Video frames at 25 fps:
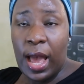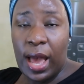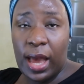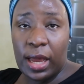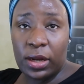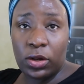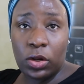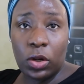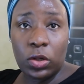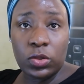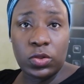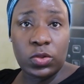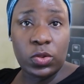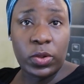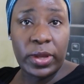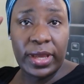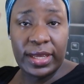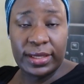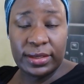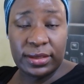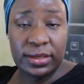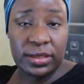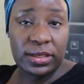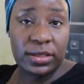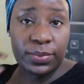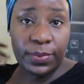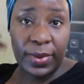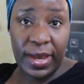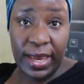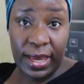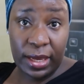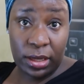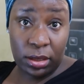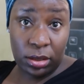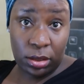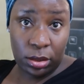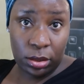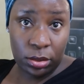and also edit
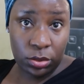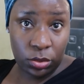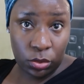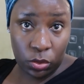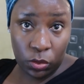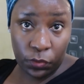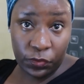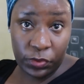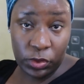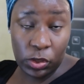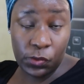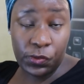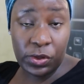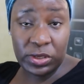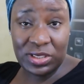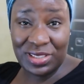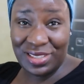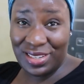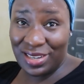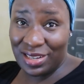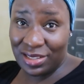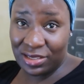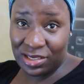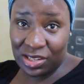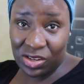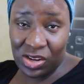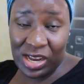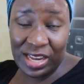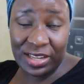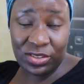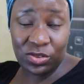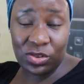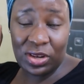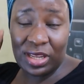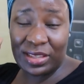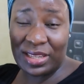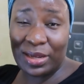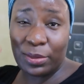my, you know, video for the next day. You
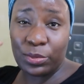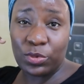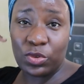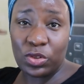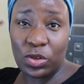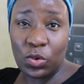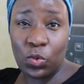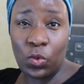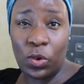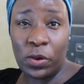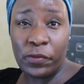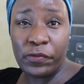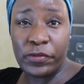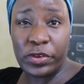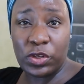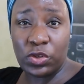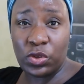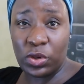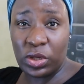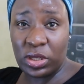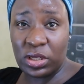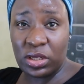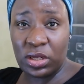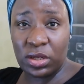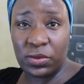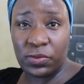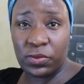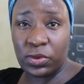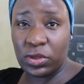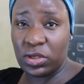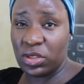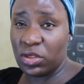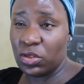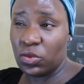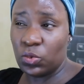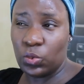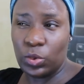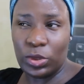guys know that I'm doing one video a day for
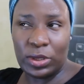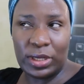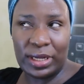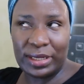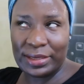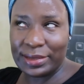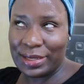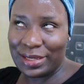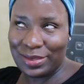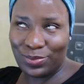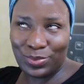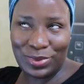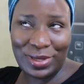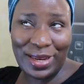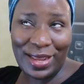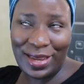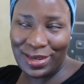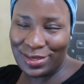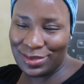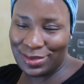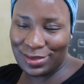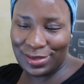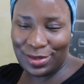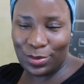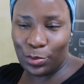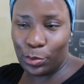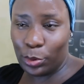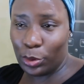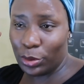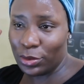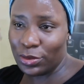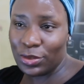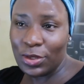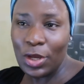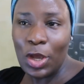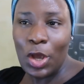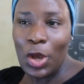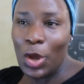this week, and that's been hectic,
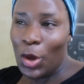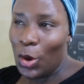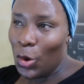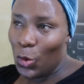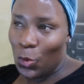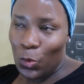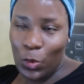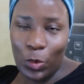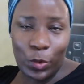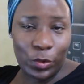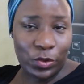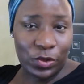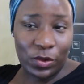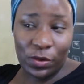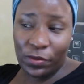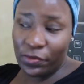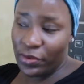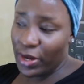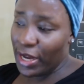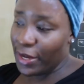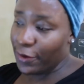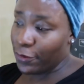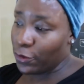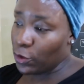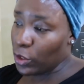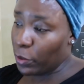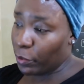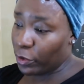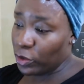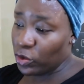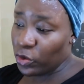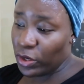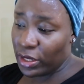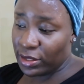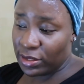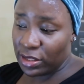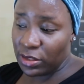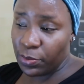but we'll survive. So I'm
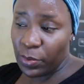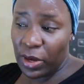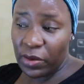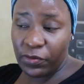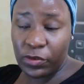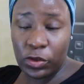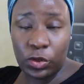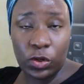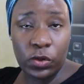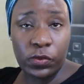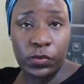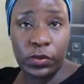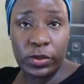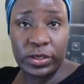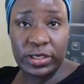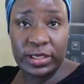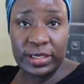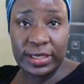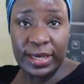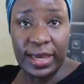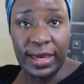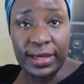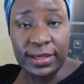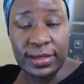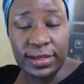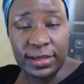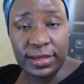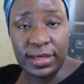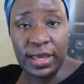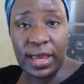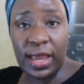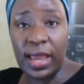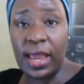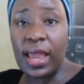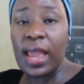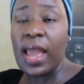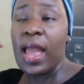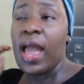going to edit my video for the next
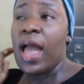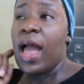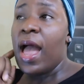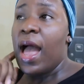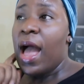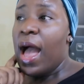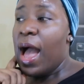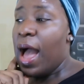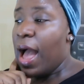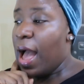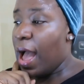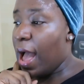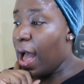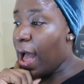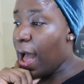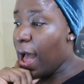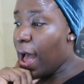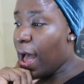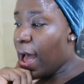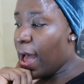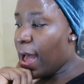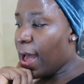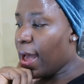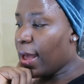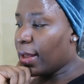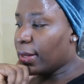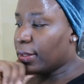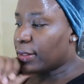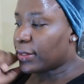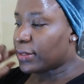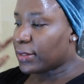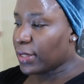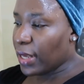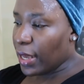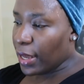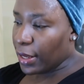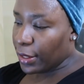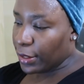day,
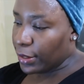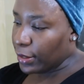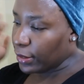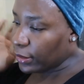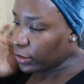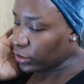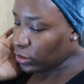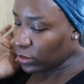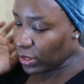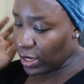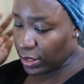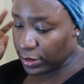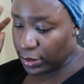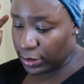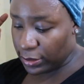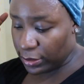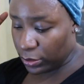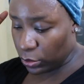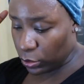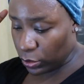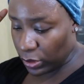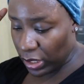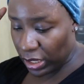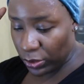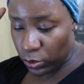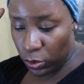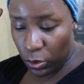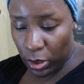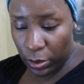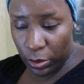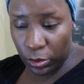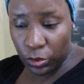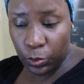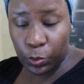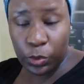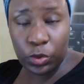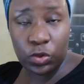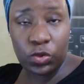and yeah, so that's it. So that's what
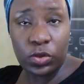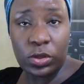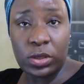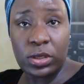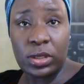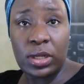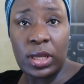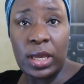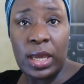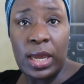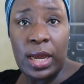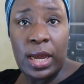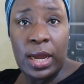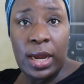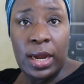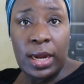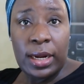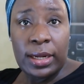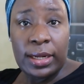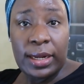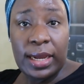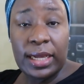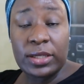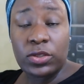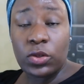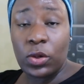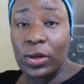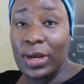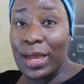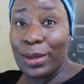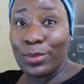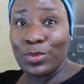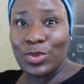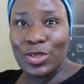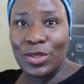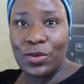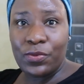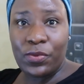we're going to be doing. That's all
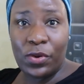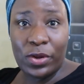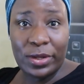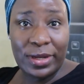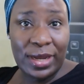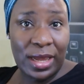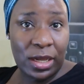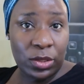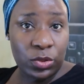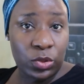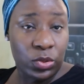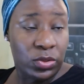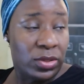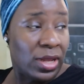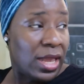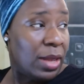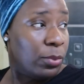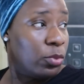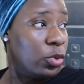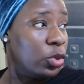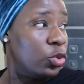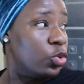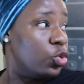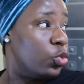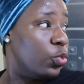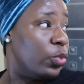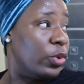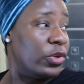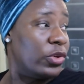I'm doing for now. Today I'm going to